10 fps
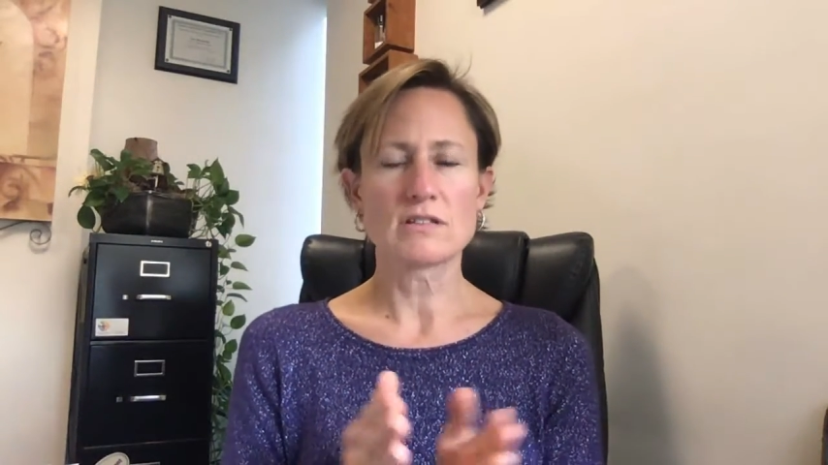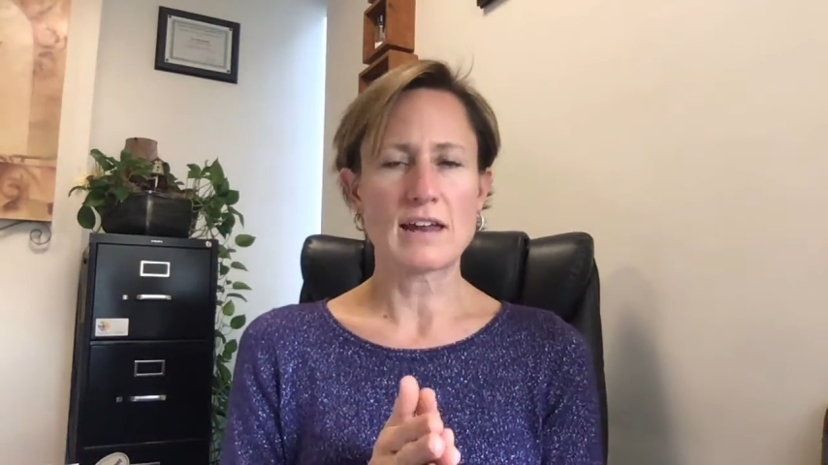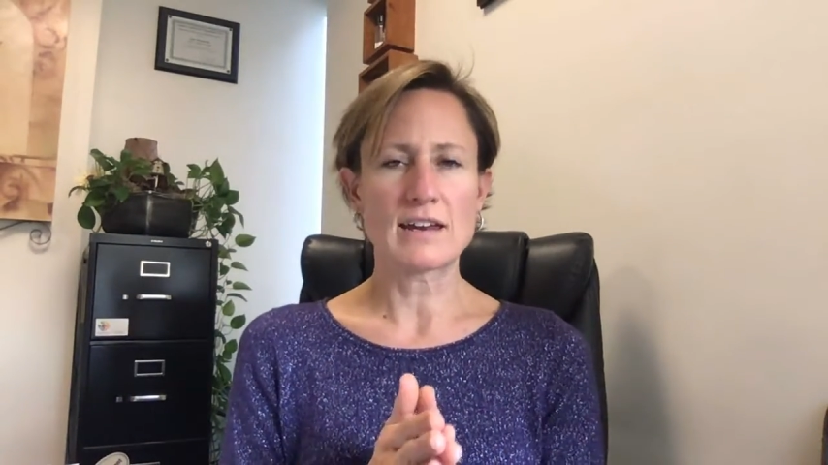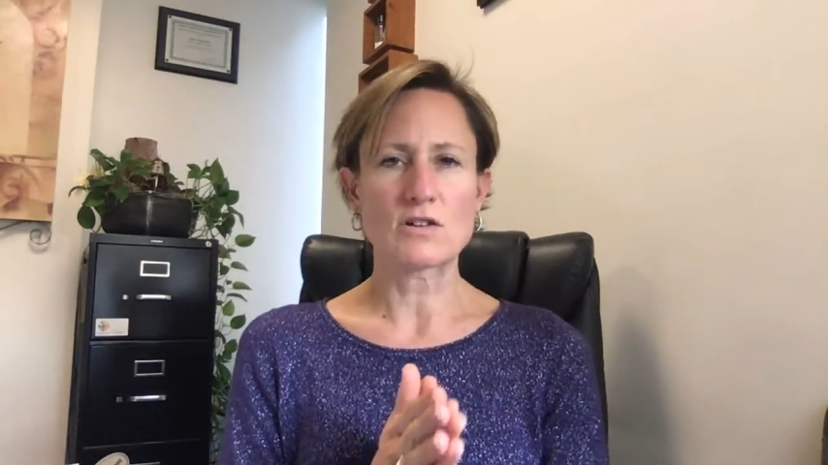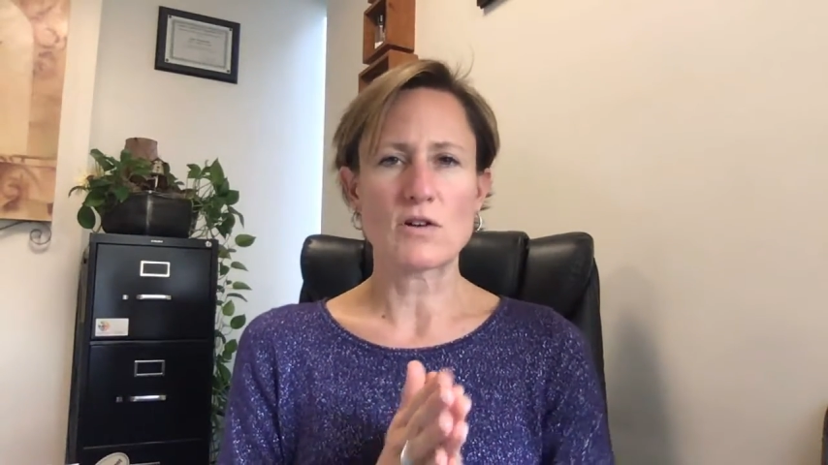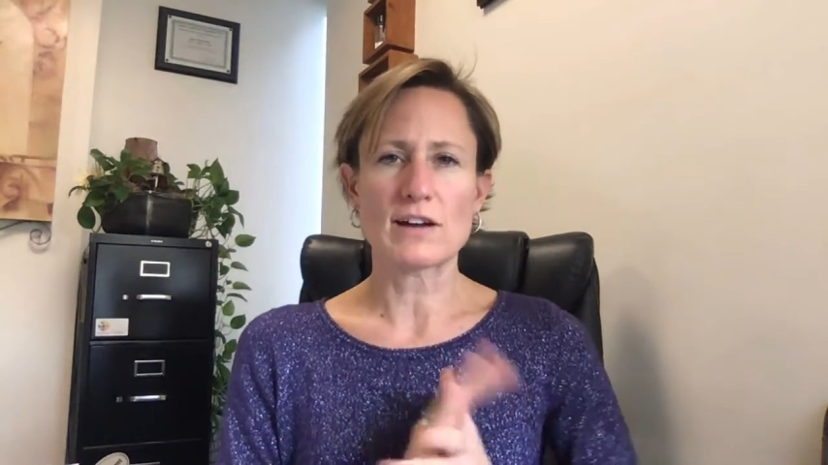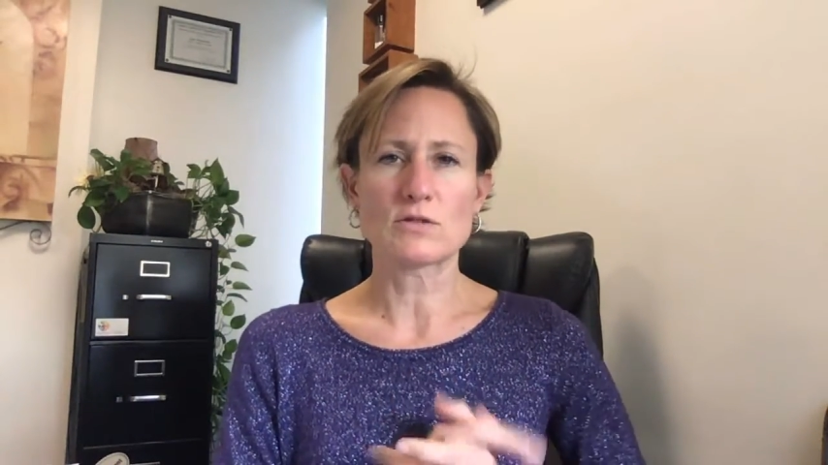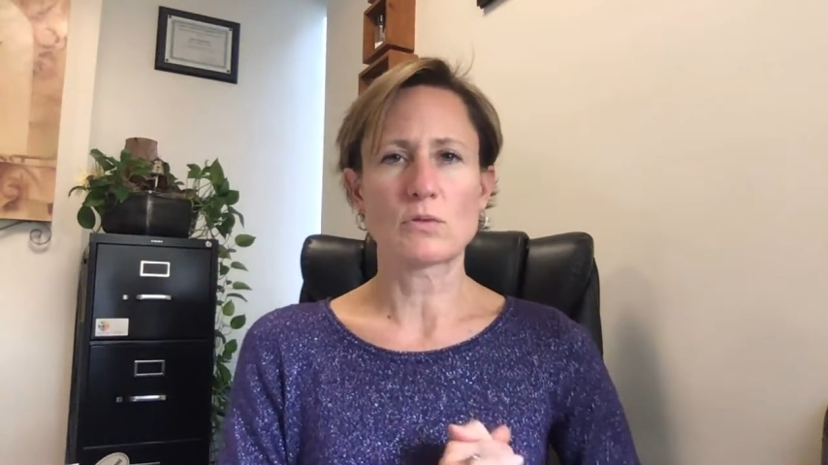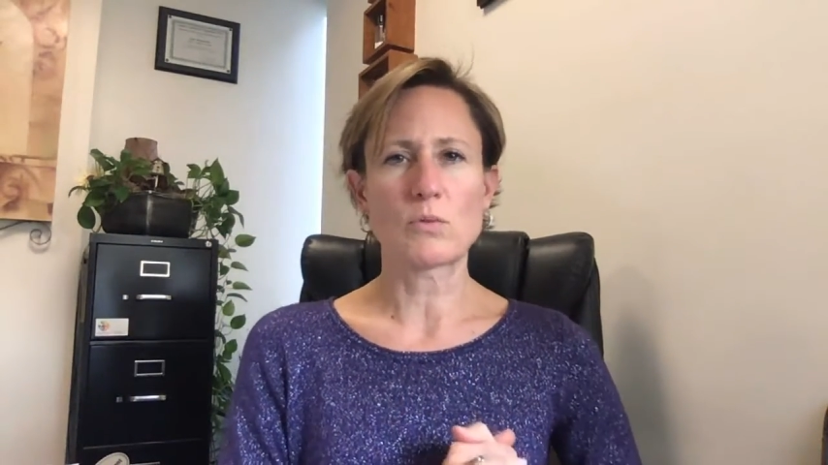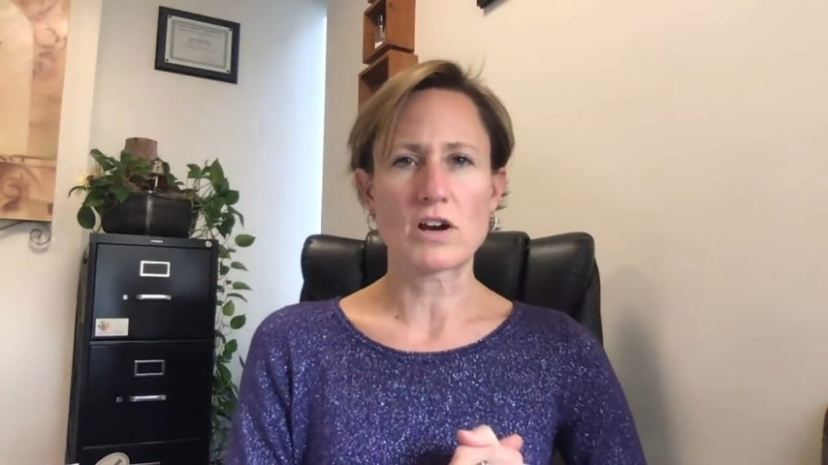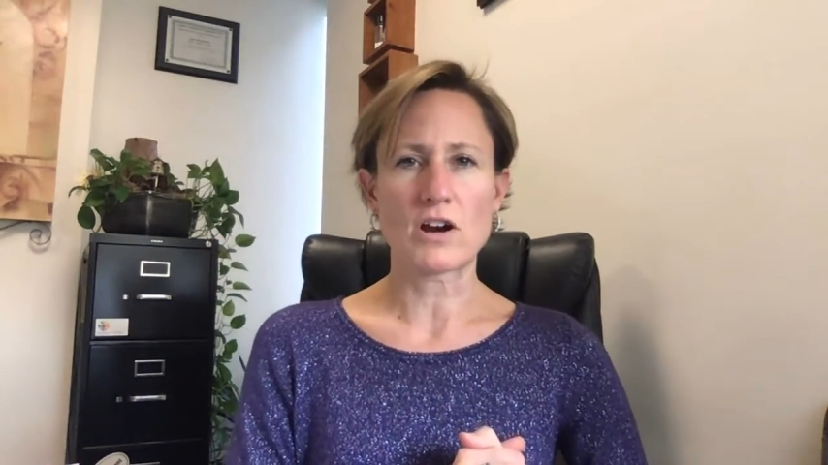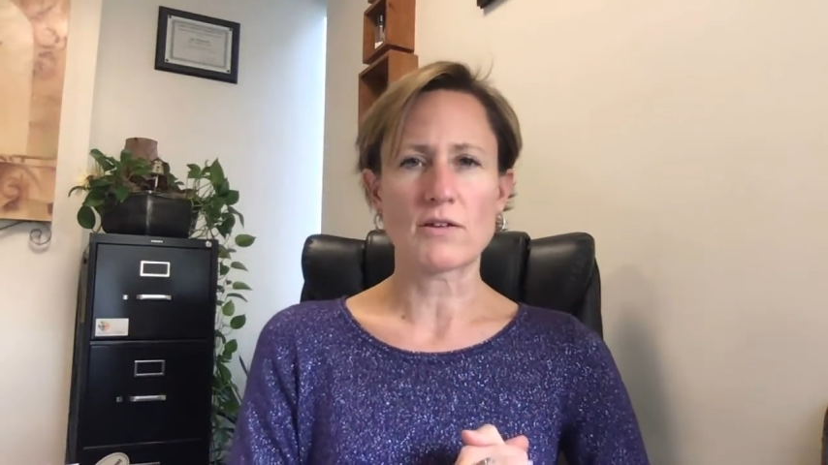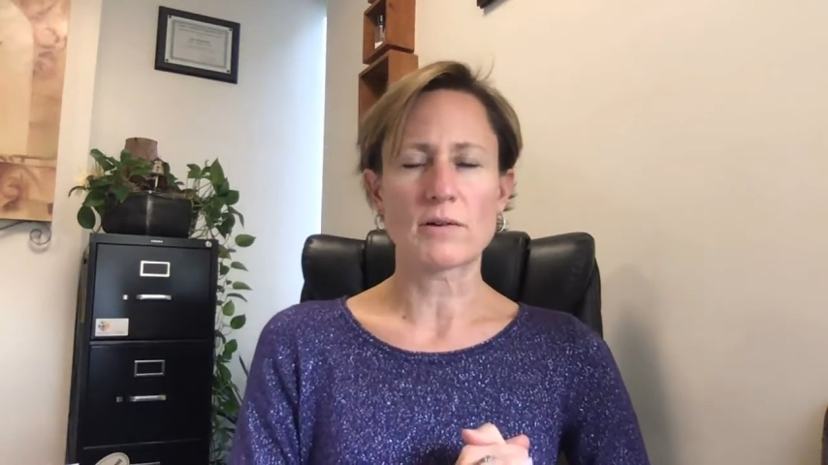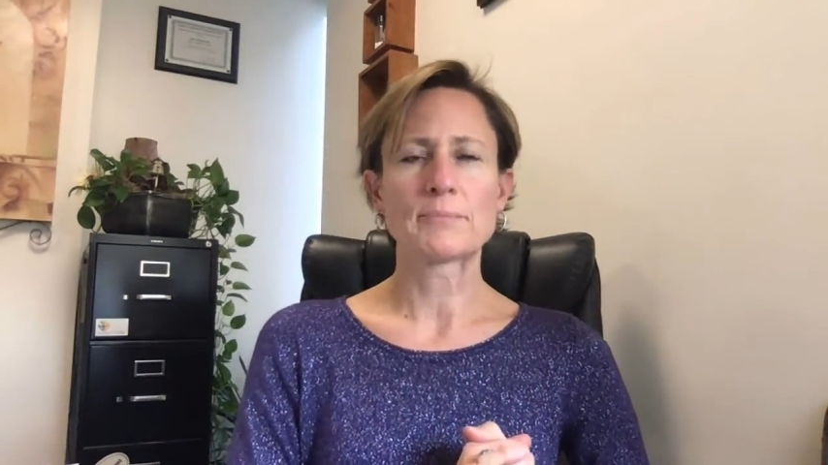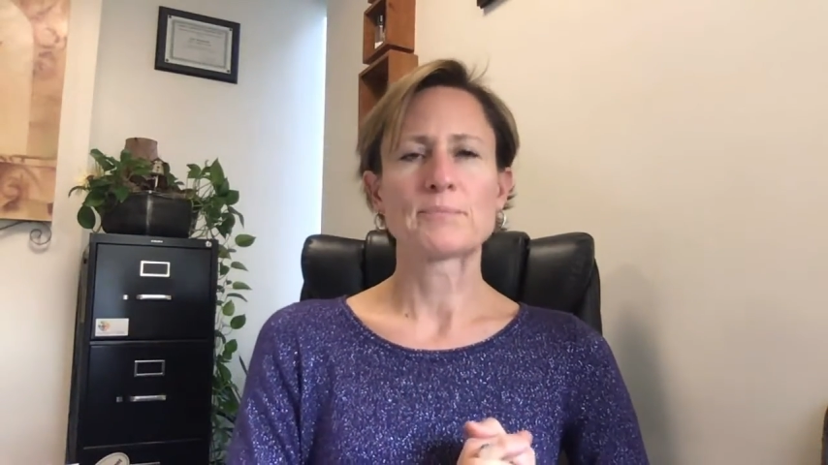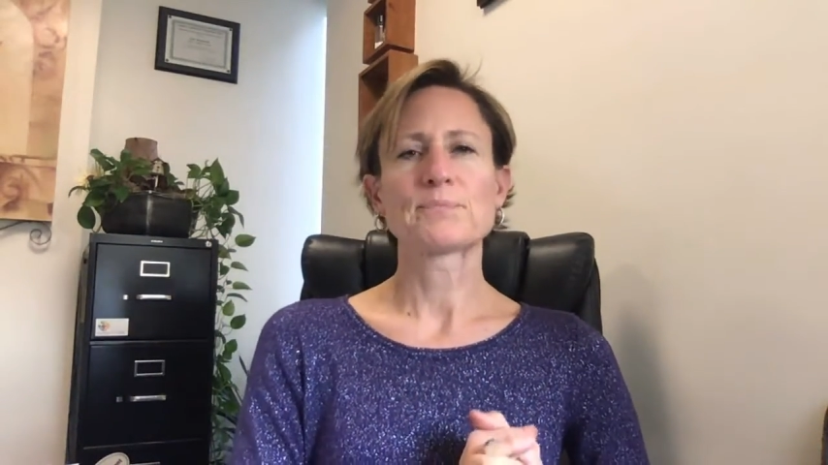that interact with one another.